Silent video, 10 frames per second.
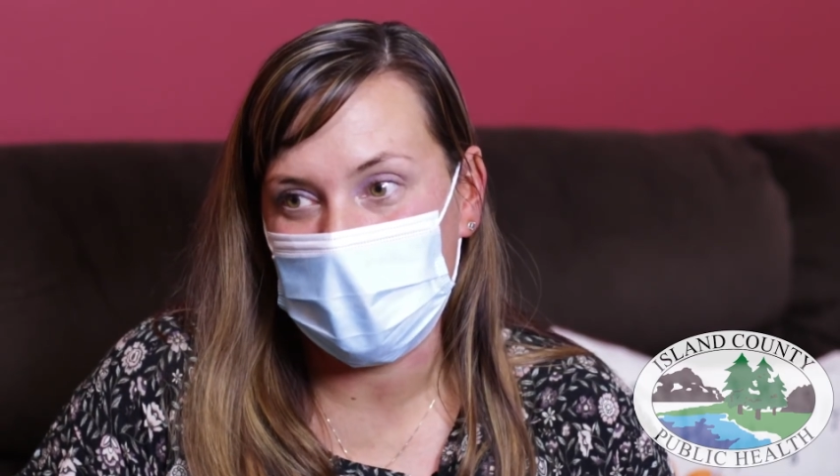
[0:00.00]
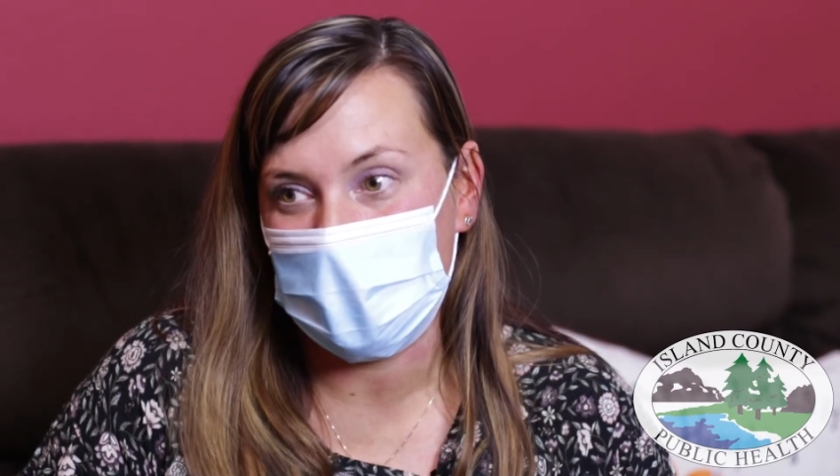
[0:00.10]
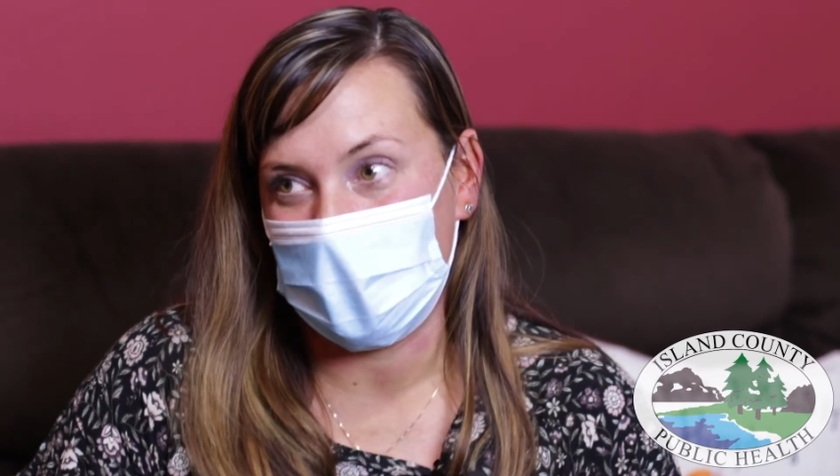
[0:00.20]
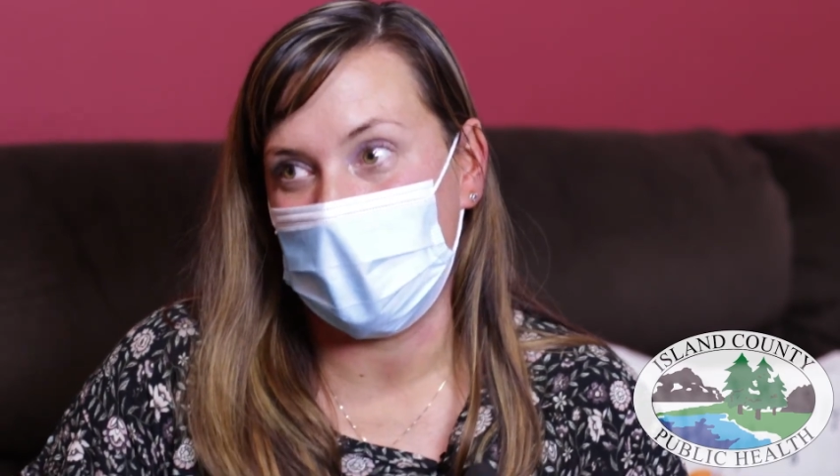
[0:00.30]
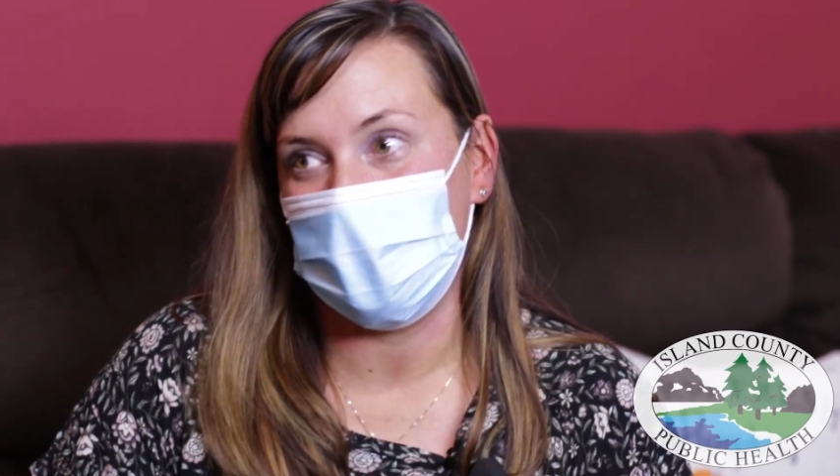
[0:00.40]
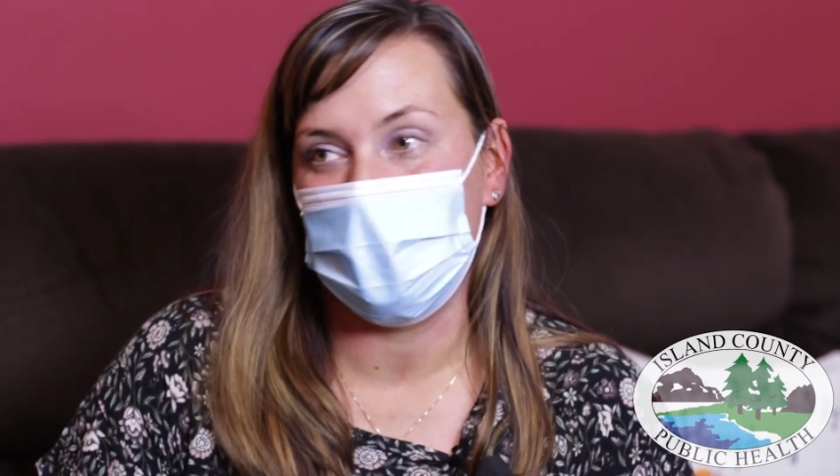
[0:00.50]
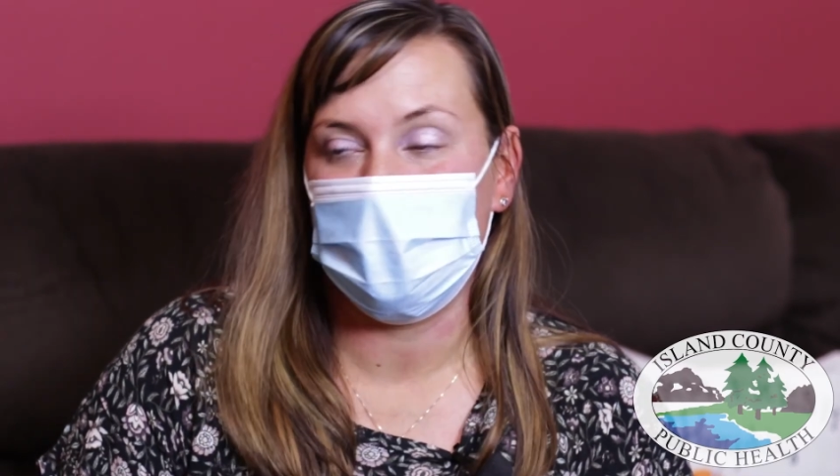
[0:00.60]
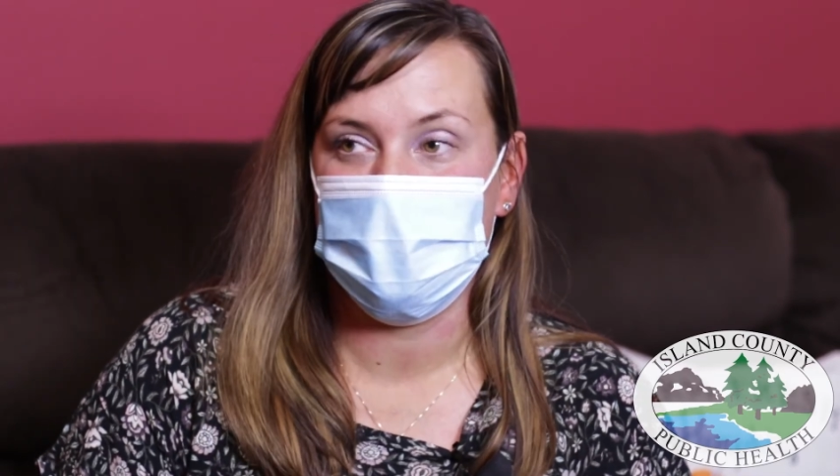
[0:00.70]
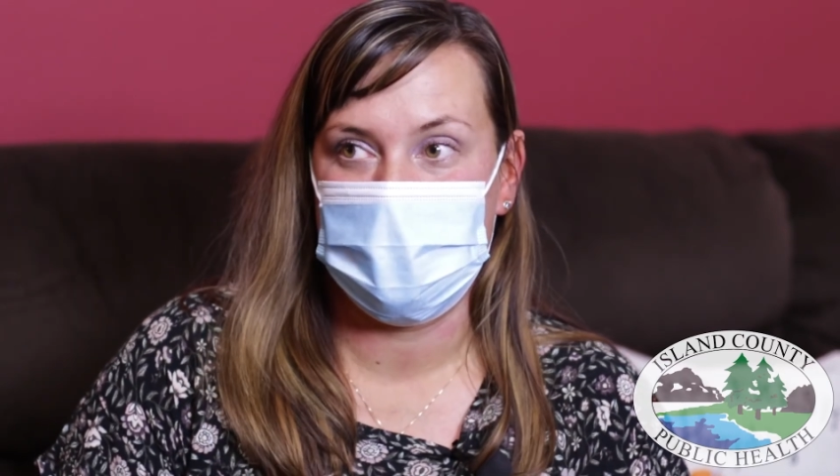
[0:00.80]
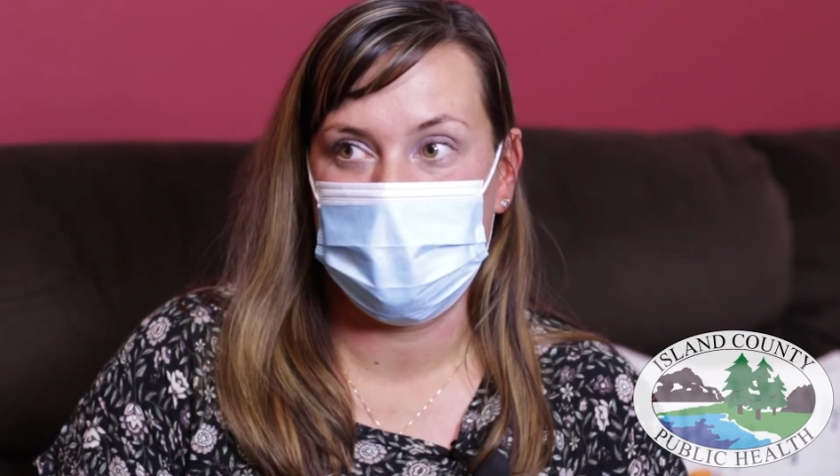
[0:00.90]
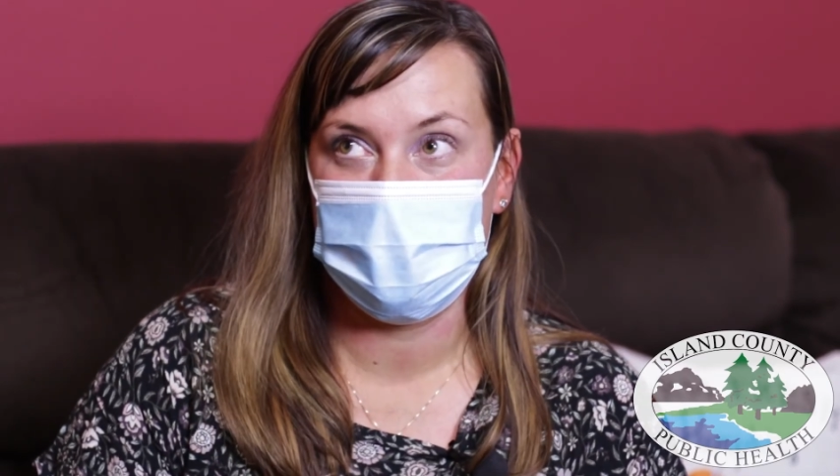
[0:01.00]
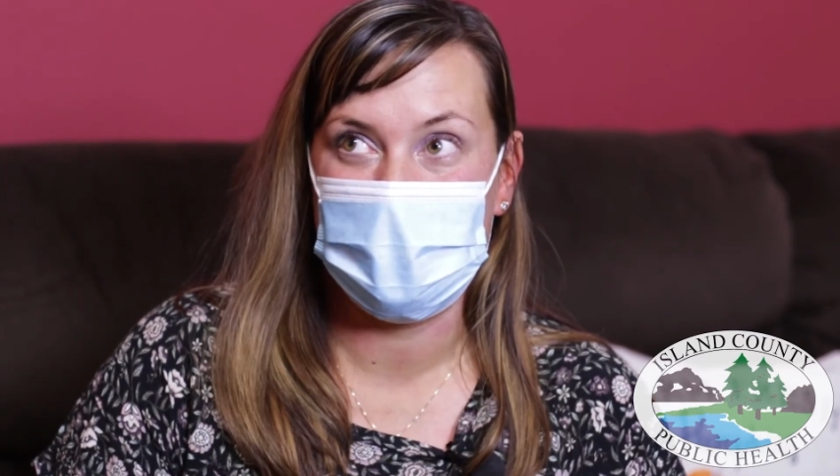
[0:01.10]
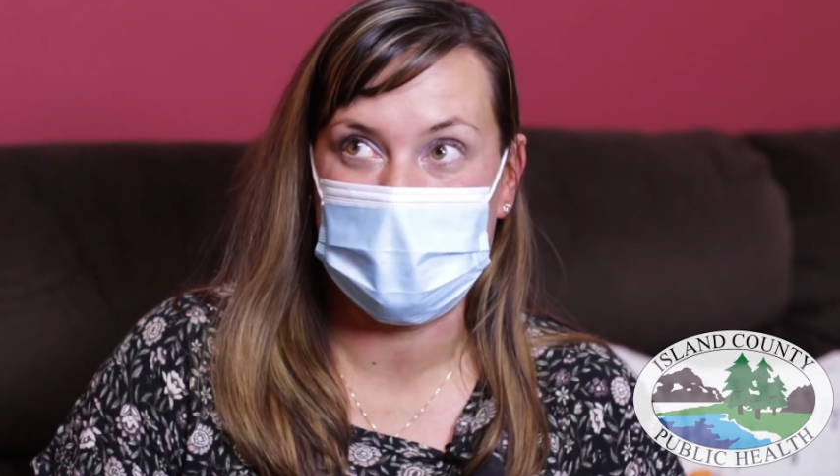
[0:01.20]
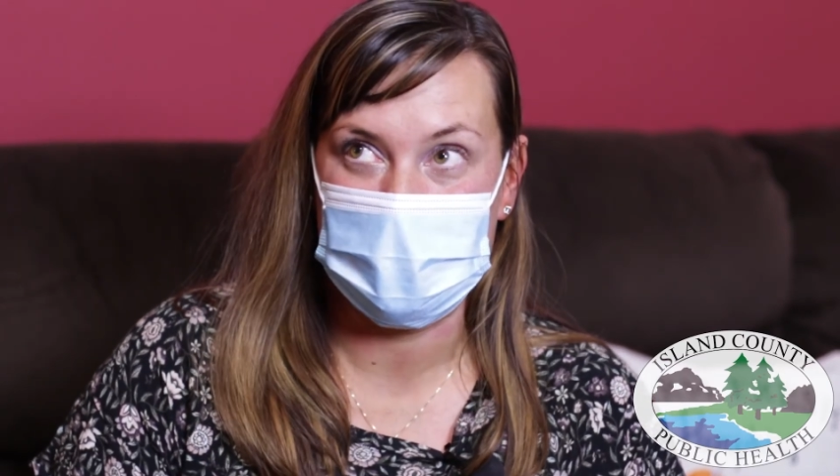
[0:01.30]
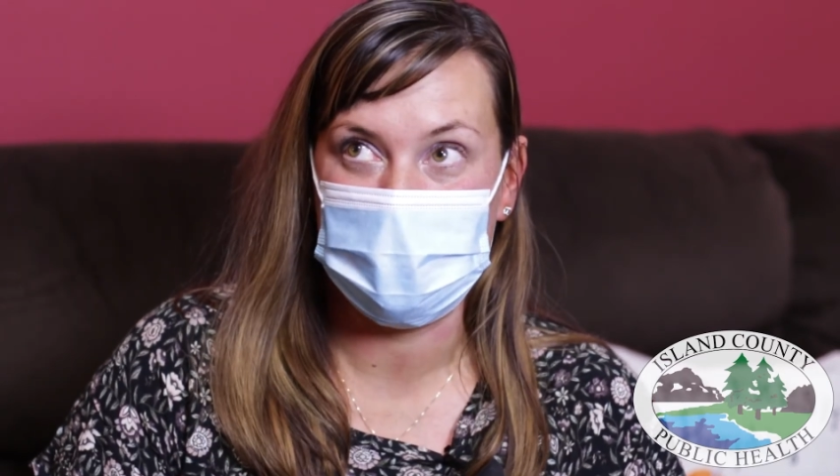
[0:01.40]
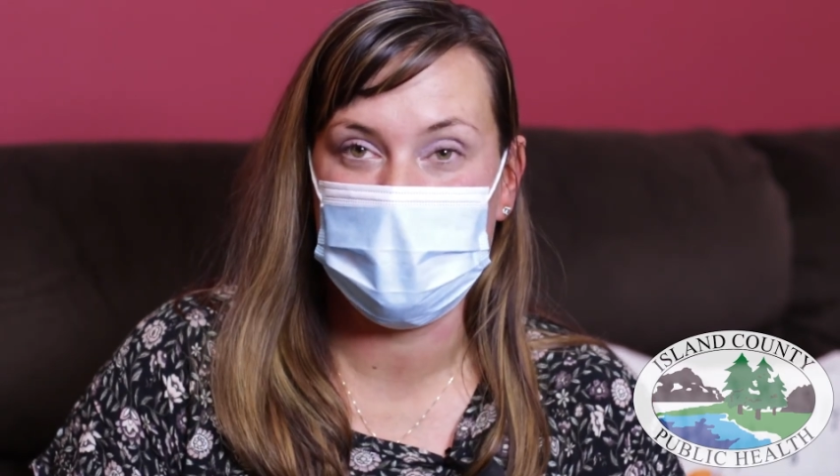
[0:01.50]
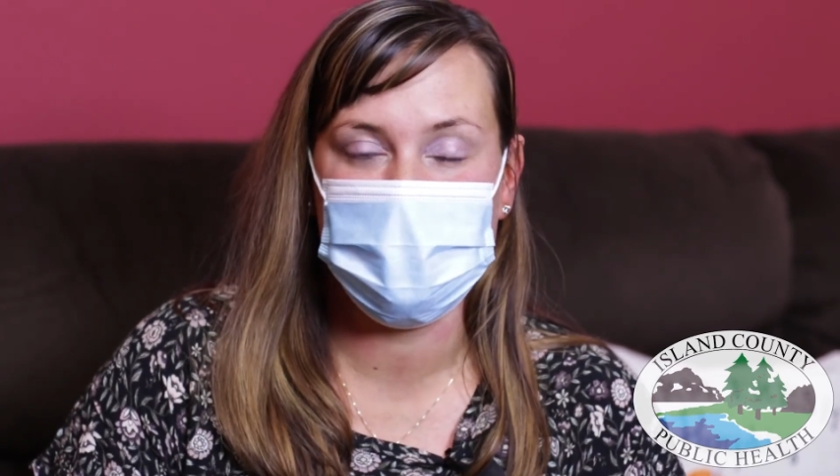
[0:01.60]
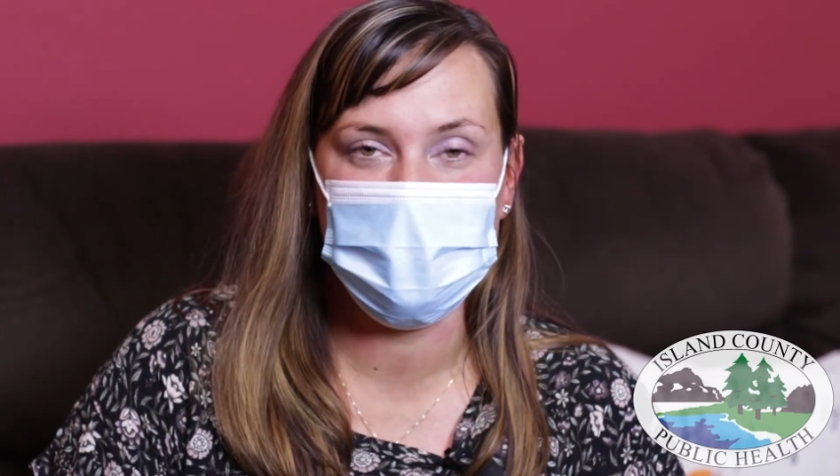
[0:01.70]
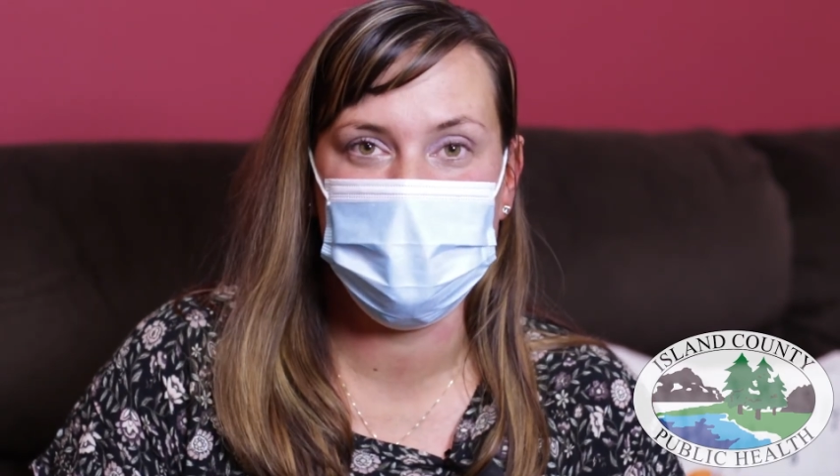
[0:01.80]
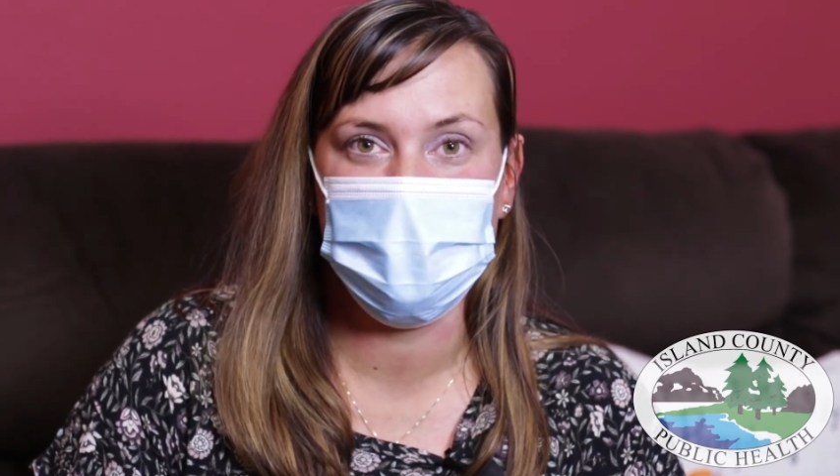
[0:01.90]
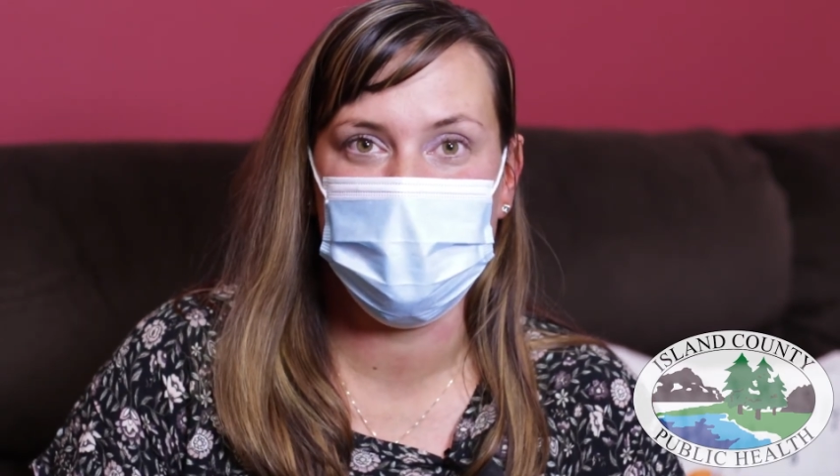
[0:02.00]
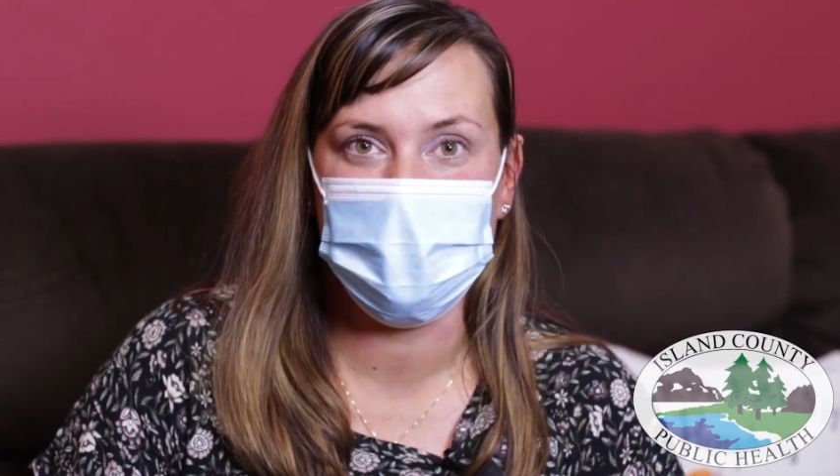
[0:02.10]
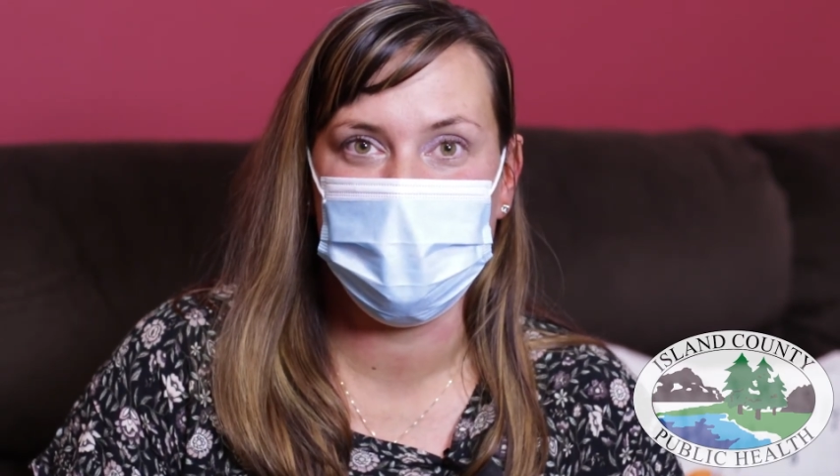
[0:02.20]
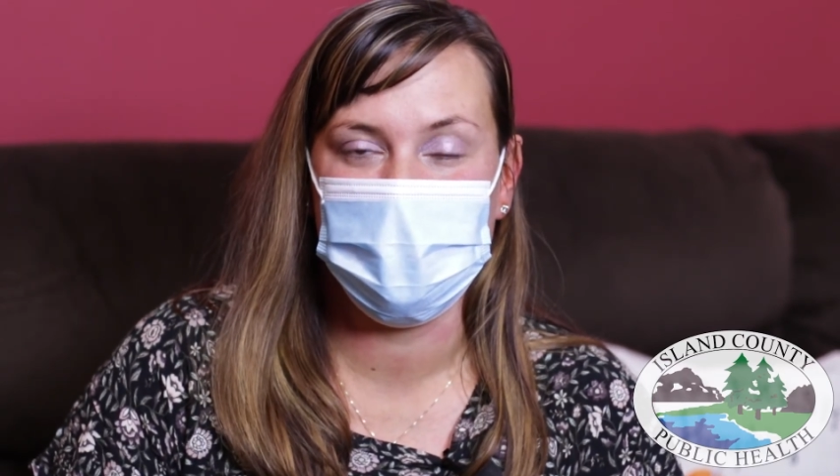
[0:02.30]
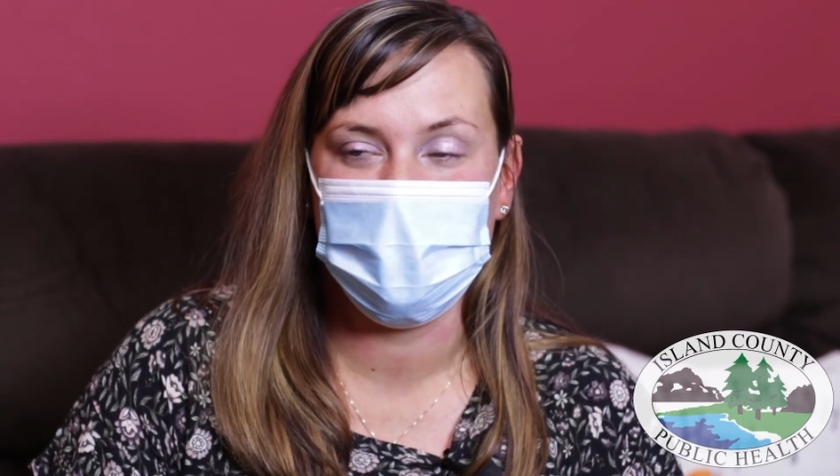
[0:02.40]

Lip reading: We thought we were making the best decision